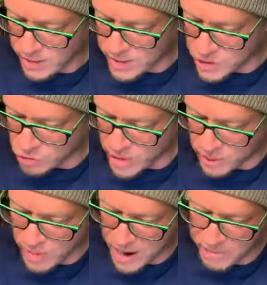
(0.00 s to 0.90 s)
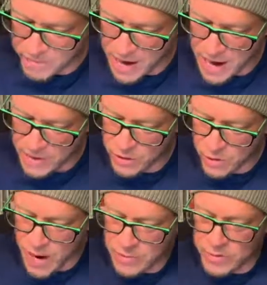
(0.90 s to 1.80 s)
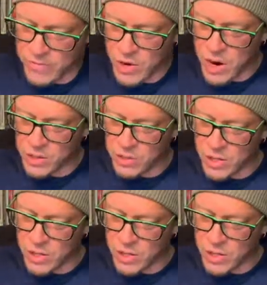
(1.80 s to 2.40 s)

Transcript: This treaty ratified the crimes of Yalta,